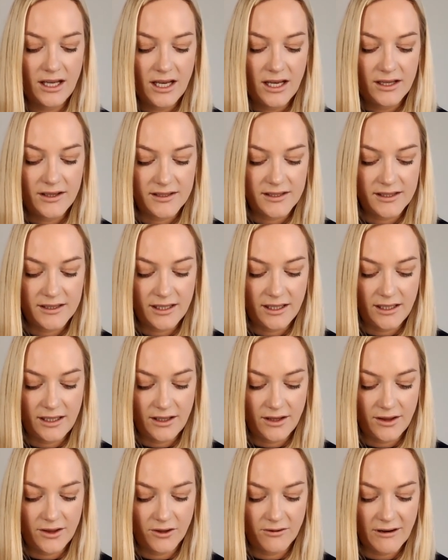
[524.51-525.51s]
There's the
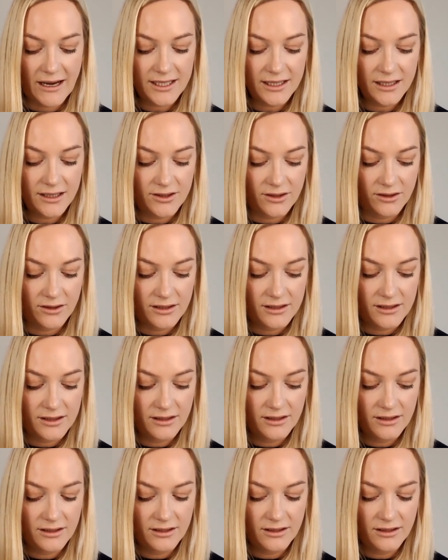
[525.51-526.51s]
thoracic duct
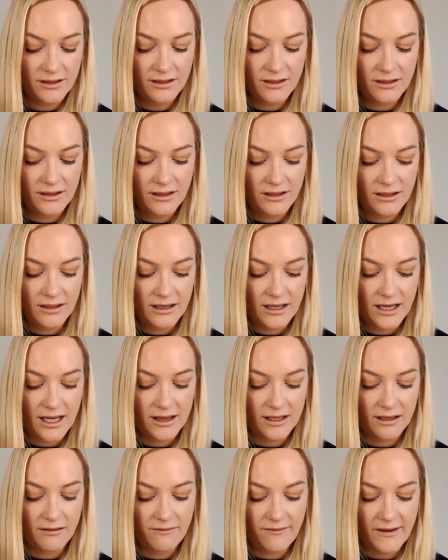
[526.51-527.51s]
and
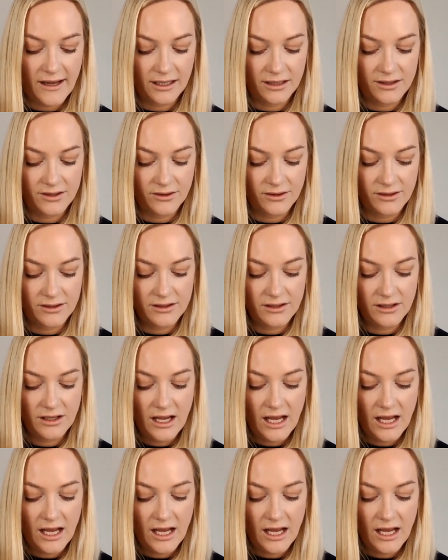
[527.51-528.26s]
the lymphatic duct.